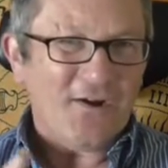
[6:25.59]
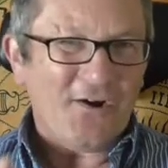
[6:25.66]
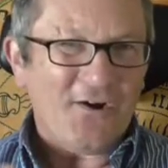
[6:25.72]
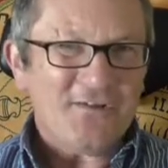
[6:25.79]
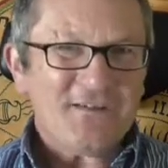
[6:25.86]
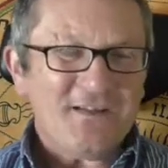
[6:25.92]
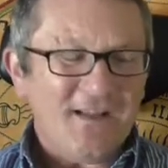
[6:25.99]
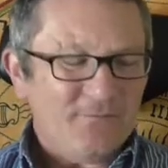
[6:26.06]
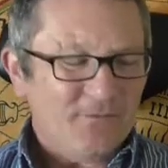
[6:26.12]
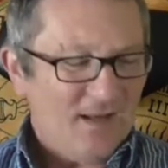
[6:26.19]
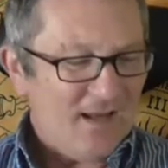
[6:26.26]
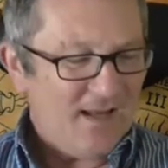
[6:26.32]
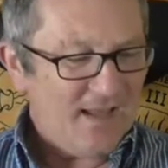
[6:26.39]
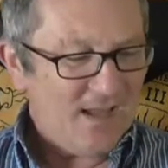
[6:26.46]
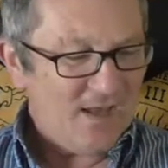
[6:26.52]
On to lovely
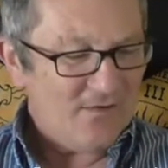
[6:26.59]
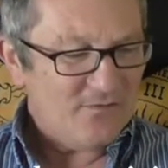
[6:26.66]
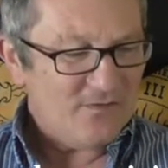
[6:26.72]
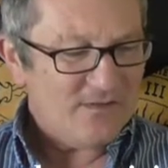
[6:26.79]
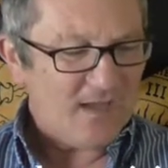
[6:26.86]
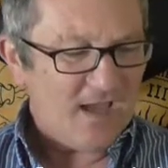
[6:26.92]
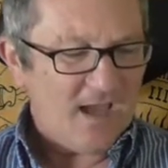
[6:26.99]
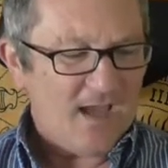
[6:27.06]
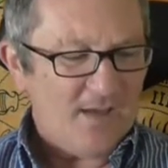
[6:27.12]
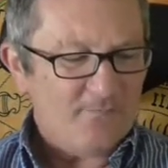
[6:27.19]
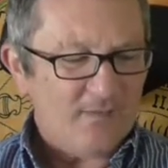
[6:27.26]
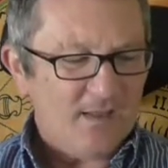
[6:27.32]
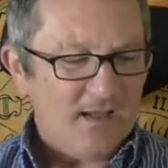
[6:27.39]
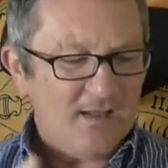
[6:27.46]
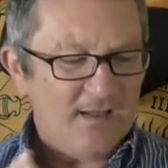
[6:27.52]
Leos.
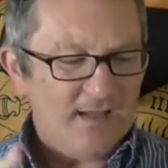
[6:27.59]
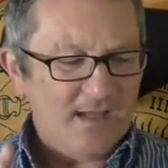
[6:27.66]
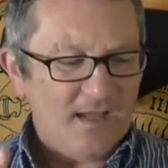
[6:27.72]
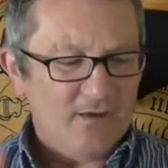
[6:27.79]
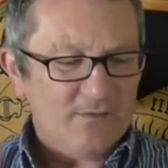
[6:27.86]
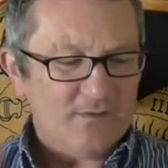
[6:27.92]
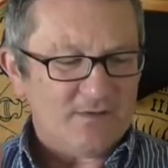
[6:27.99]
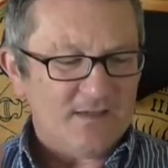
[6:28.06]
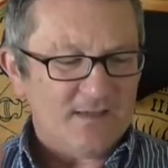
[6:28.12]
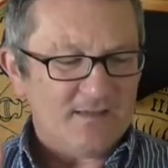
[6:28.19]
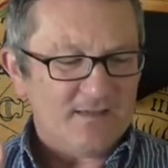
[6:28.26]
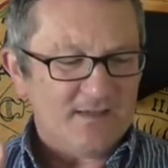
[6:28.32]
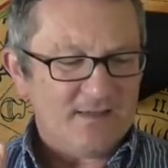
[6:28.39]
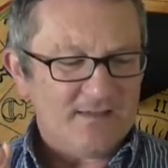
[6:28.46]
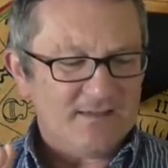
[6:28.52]
Now, Leos,
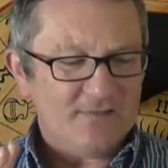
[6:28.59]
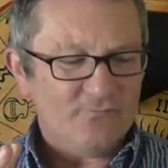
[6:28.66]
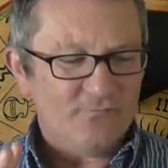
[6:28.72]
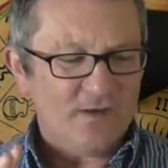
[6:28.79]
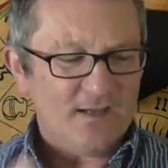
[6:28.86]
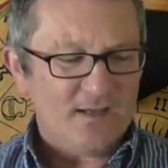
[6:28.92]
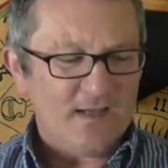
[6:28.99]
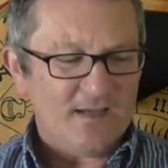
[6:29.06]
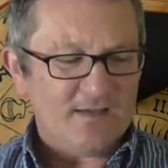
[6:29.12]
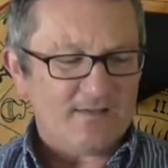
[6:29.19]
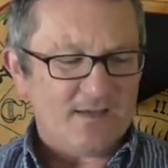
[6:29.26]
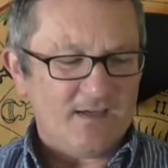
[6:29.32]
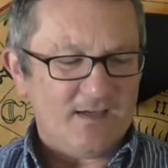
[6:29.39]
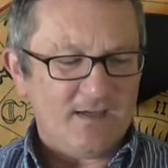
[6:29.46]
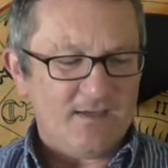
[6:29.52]
this really is
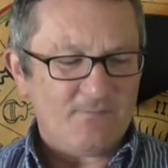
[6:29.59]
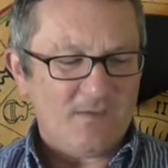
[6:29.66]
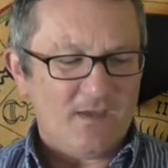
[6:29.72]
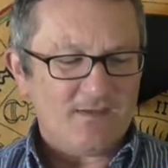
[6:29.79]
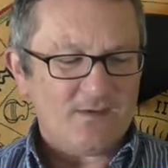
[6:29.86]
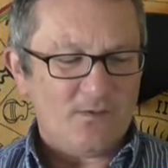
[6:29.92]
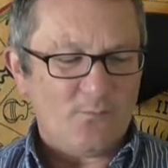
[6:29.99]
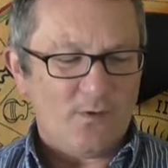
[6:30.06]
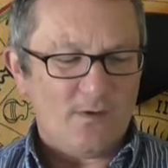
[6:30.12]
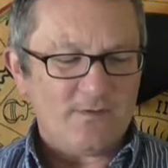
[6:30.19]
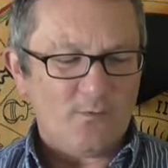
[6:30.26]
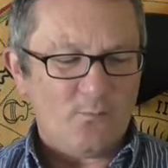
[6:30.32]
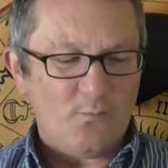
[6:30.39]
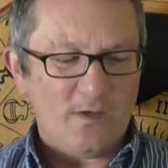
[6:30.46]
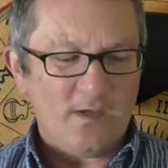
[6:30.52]

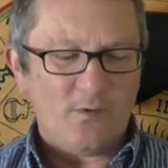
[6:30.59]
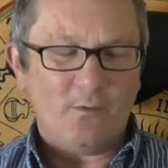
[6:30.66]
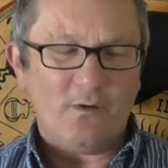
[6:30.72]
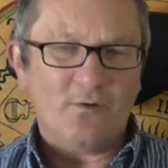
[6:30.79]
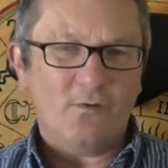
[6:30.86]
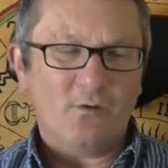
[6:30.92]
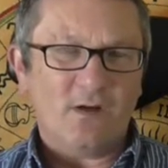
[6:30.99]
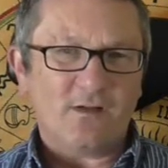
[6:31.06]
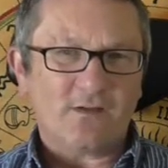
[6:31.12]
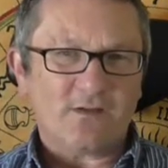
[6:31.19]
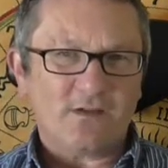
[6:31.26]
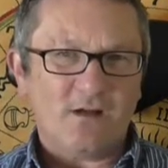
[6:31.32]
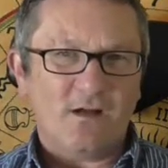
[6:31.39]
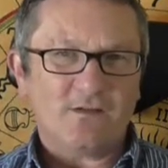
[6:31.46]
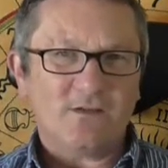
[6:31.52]
a week where you're going to
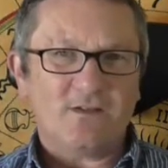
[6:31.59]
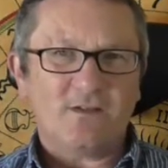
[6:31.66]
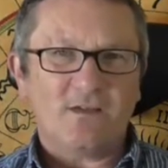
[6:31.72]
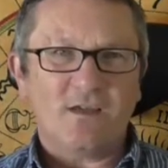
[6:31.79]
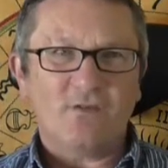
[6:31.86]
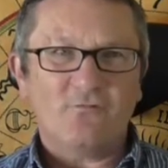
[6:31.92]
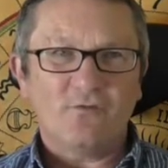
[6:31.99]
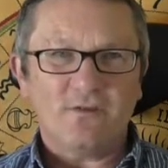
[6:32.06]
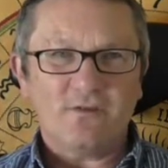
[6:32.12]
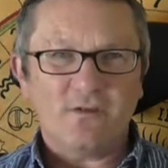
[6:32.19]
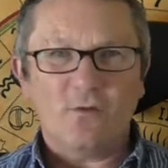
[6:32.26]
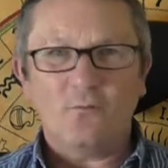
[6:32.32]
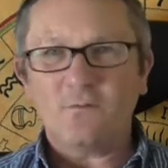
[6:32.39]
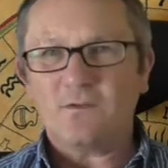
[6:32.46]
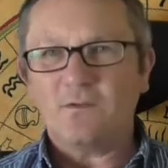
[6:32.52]
start to see
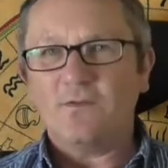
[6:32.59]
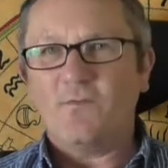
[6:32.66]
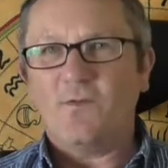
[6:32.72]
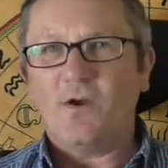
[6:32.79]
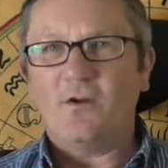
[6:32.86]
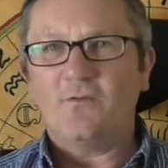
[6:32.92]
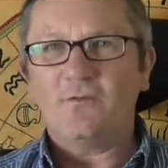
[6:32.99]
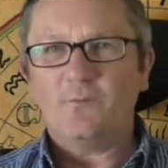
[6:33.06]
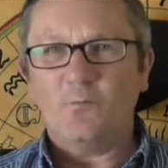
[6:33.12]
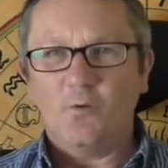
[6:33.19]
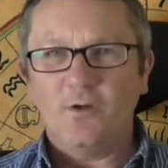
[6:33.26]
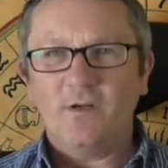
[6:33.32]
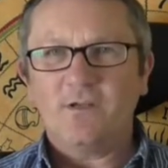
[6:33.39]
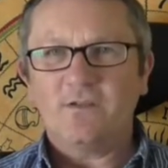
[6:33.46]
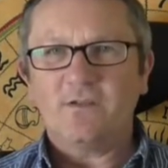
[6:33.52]
results as far as
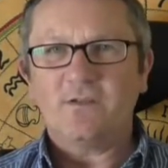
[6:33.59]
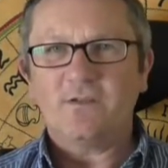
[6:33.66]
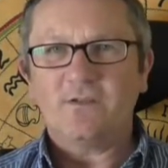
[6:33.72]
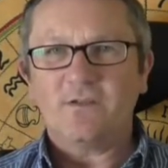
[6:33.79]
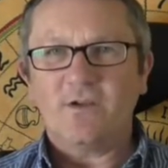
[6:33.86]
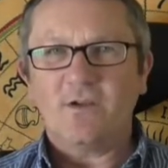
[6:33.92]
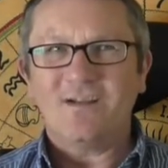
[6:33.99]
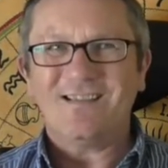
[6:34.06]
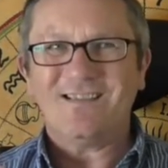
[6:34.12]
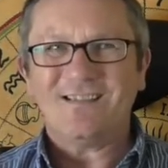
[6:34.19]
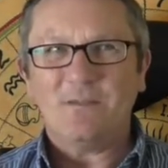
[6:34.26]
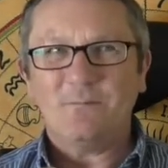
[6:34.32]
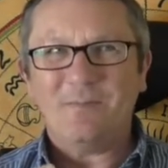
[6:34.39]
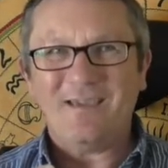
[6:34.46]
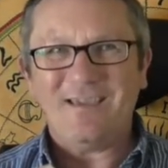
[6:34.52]
work is concerned. It's
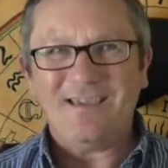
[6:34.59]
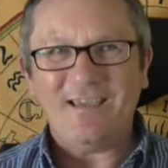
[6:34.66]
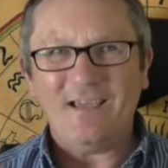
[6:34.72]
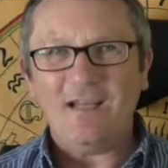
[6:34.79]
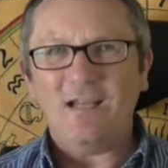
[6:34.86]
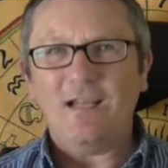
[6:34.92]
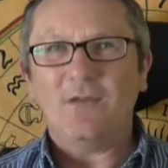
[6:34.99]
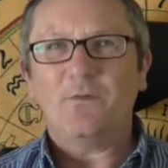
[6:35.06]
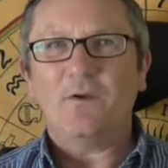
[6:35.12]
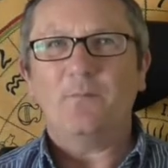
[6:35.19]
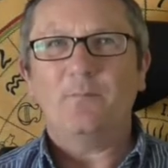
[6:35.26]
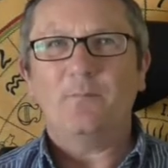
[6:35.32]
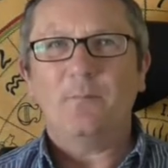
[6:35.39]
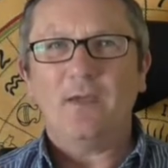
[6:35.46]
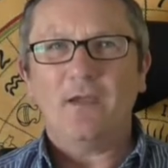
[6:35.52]
the beginning of a
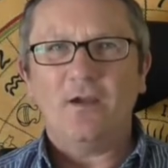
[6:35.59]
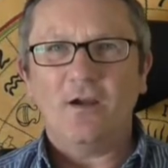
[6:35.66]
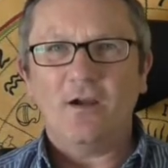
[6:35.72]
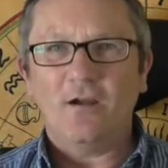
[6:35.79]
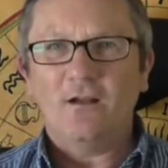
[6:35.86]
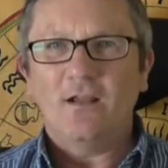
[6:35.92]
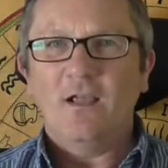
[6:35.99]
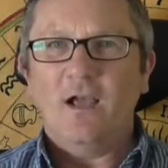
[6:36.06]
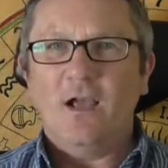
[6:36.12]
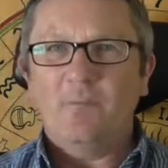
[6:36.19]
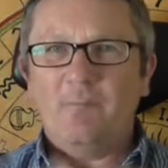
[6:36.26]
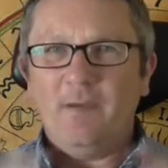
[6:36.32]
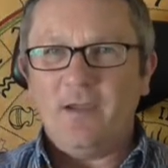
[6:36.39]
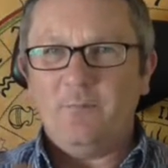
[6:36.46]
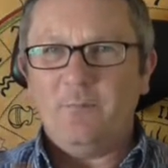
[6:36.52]
bigger
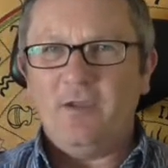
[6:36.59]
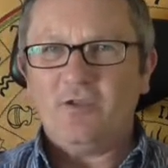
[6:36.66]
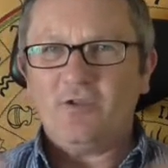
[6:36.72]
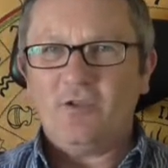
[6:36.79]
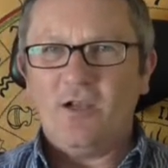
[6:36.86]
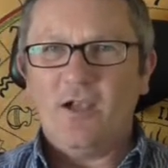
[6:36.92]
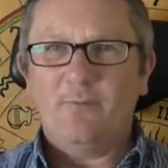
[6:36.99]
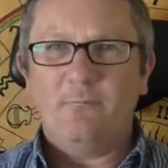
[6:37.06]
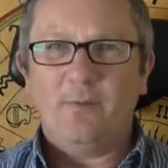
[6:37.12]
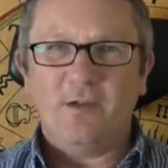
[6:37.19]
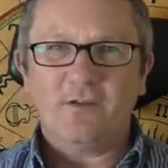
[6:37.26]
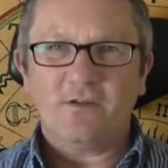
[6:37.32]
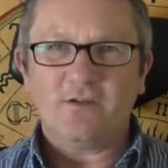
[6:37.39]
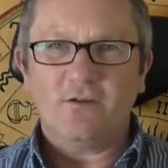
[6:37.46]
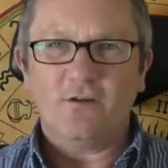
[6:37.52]
picture, a
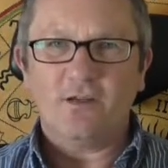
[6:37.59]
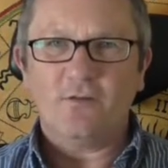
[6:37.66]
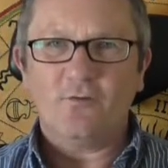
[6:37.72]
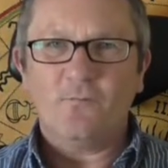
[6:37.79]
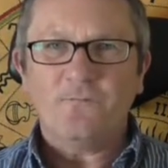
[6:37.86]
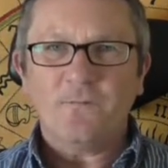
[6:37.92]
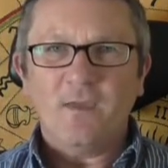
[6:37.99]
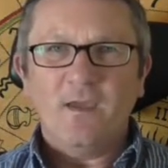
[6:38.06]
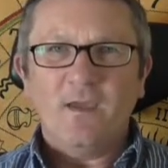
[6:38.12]
bigger cycle.